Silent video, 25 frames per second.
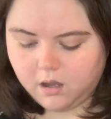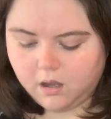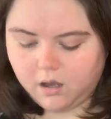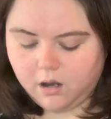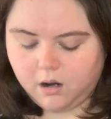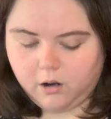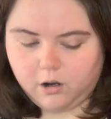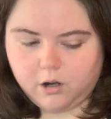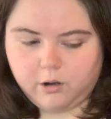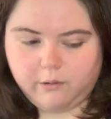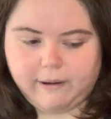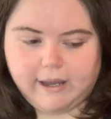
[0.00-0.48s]

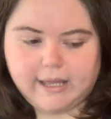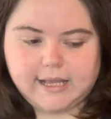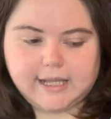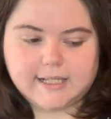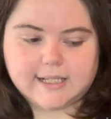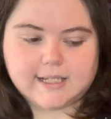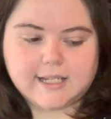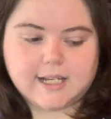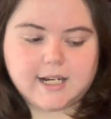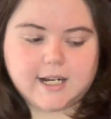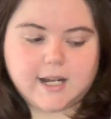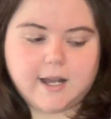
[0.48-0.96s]
or a way
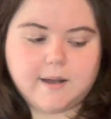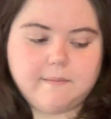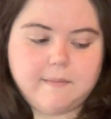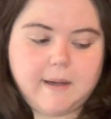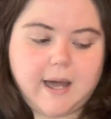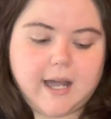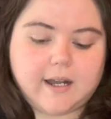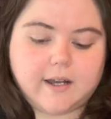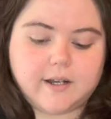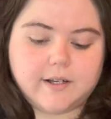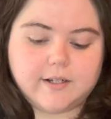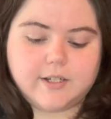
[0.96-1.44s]
that's going to come
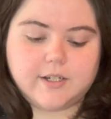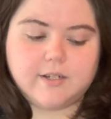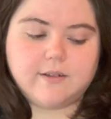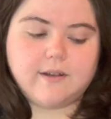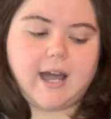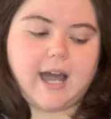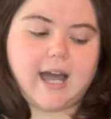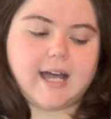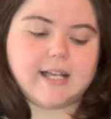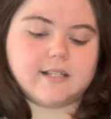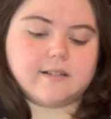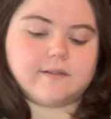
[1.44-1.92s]
back onto you.
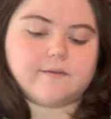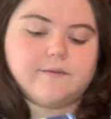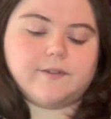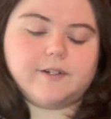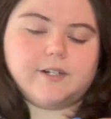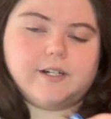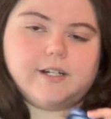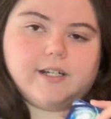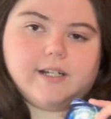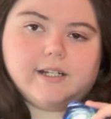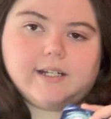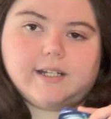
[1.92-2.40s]
Ask
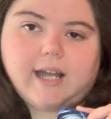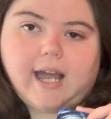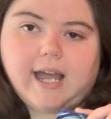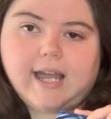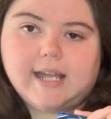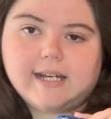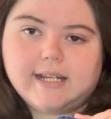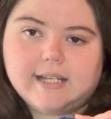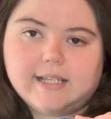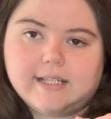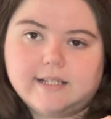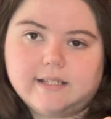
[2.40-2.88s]
for
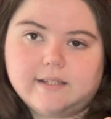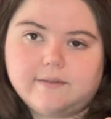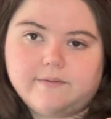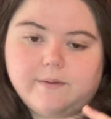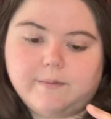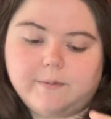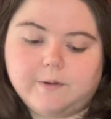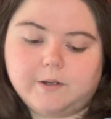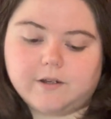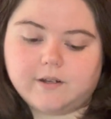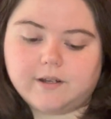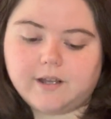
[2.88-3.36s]
guidance
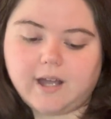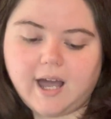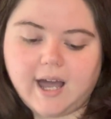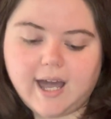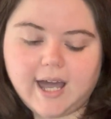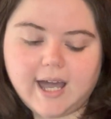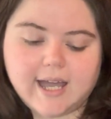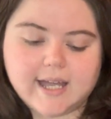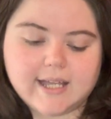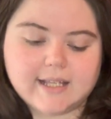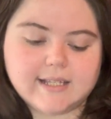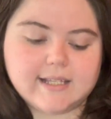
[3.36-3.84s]
from your
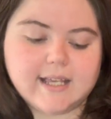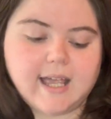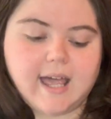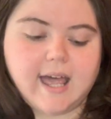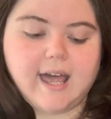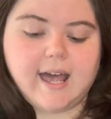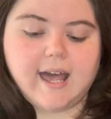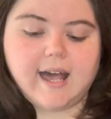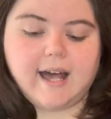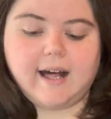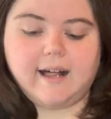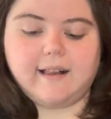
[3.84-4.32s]
guides.
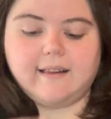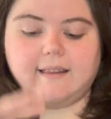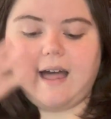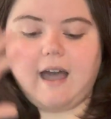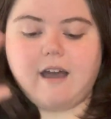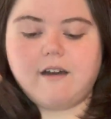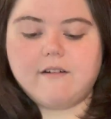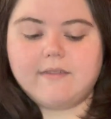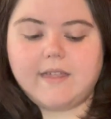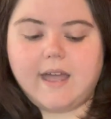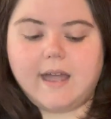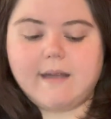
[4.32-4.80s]

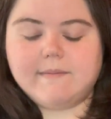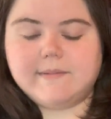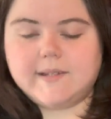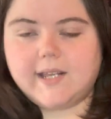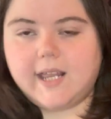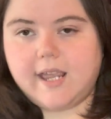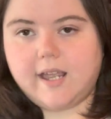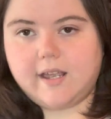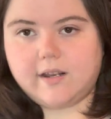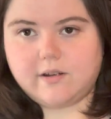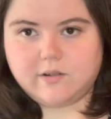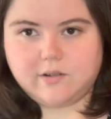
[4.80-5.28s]
Allow them to
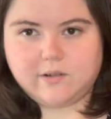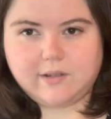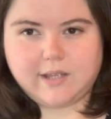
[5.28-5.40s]
handle